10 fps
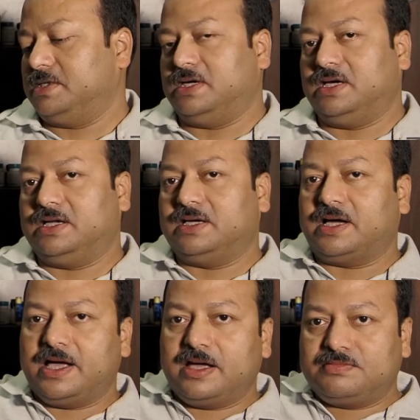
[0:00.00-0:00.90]
and
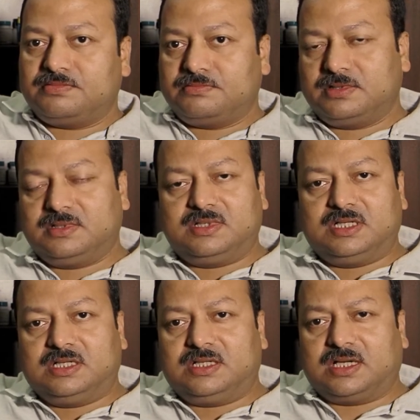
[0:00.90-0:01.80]
I have
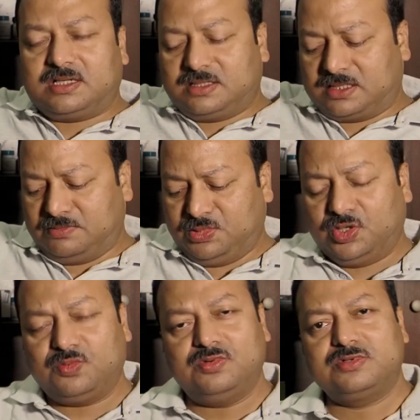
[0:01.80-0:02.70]
taken some beautiful